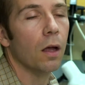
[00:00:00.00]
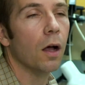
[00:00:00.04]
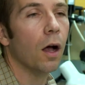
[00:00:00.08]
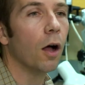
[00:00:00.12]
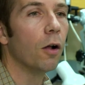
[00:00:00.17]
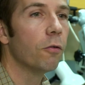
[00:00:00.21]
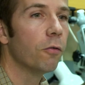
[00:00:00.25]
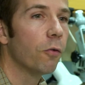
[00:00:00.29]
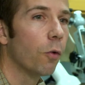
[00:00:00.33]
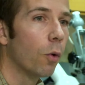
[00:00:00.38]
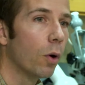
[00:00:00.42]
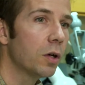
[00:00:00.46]

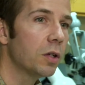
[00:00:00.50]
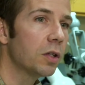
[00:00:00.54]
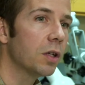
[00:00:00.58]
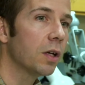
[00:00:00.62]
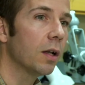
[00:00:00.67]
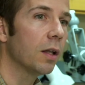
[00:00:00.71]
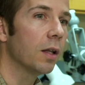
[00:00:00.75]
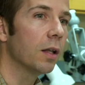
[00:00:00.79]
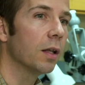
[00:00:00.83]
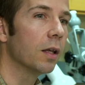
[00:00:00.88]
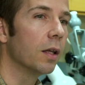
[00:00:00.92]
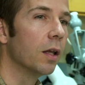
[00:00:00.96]

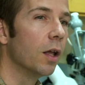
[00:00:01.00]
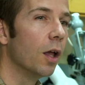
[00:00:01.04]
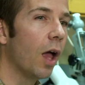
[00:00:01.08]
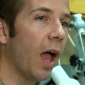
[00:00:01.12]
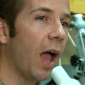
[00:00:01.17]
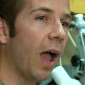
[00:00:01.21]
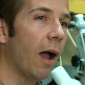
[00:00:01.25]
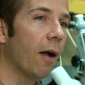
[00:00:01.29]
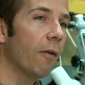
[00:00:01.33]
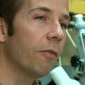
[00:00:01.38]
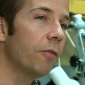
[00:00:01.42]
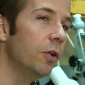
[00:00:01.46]
Unfortunately,
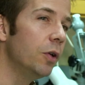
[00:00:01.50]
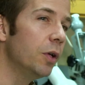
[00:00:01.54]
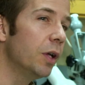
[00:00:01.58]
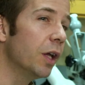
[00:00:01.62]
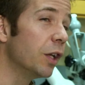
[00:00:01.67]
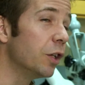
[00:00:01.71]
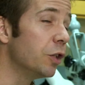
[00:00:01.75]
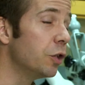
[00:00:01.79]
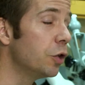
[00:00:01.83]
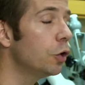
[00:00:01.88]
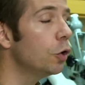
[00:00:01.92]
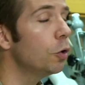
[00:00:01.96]
after you
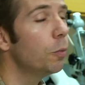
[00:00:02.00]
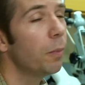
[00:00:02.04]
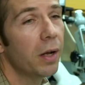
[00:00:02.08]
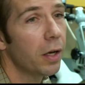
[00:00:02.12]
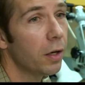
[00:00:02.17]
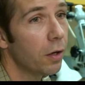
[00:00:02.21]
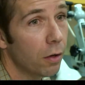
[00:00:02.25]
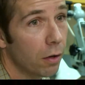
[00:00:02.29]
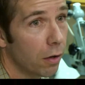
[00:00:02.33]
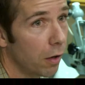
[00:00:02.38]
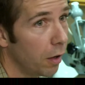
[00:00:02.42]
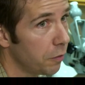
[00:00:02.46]
get too many
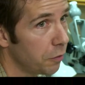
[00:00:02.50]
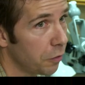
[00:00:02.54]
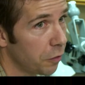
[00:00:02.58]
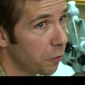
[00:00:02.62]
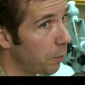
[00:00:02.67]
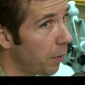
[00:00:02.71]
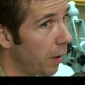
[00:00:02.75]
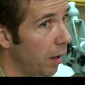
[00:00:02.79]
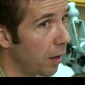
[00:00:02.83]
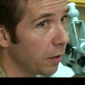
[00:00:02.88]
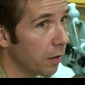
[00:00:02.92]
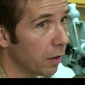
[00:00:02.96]
neurons
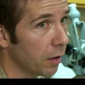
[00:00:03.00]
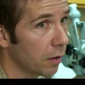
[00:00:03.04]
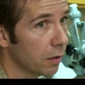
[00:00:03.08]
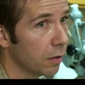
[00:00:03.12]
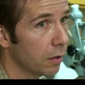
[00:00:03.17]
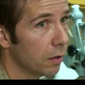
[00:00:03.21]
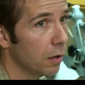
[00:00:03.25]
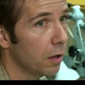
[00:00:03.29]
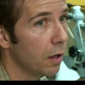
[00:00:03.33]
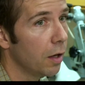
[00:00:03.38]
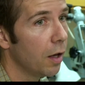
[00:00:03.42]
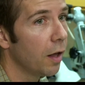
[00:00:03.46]
responding,
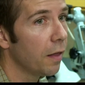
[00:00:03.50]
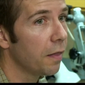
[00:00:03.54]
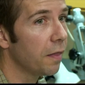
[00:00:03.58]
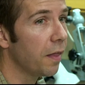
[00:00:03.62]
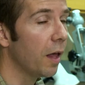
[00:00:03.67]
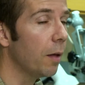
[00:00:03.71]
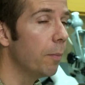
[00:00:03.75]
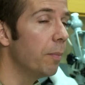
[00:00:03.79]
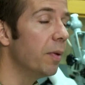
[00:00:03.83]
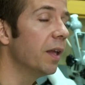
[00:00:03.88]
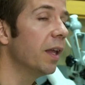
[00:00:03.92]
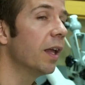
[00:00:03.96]

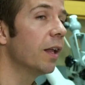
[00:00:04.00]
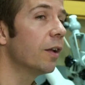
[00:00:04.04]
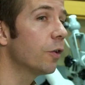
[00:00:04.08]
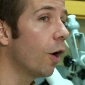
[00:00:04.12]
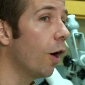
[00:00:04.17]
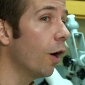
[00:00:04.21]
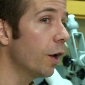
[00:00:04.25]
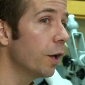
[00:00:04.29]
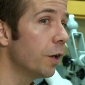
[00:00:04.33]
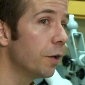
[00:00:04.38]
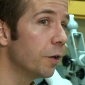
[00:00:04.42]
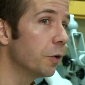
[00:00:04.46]
they begin
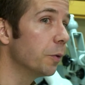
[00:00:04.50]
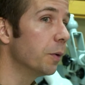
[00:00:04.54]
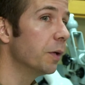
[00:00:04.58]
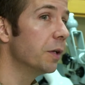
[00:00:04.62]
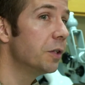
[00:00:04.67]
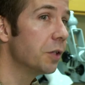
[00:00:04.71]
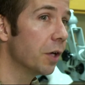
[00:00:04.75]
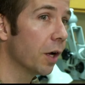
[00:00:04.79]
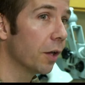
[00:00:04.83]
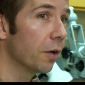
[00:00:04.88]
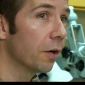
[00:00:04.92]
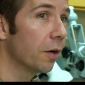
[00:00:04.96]
talking to
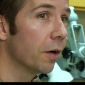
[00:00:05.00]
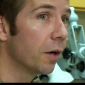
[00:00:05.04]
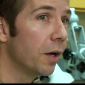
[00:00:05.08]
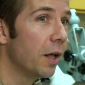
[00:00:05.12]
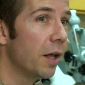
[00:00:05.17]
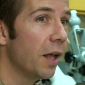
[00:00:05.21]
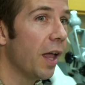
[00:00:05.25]
each other.